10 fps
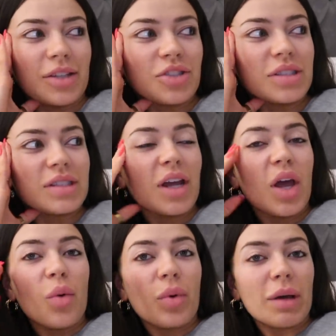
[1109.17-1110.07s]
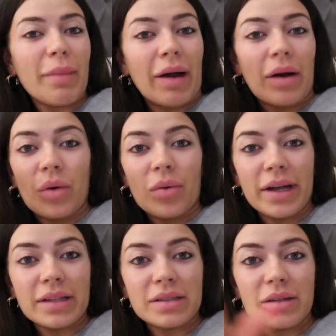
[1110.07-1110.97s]
I just, when I'm out, I
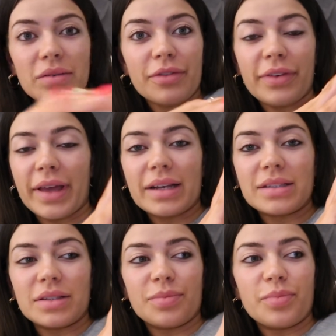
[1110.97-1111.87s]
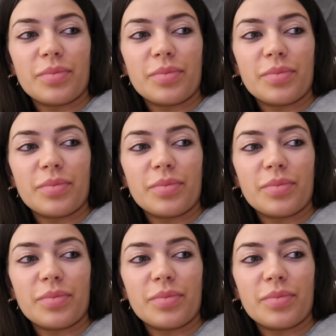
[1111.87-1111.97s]
always forget to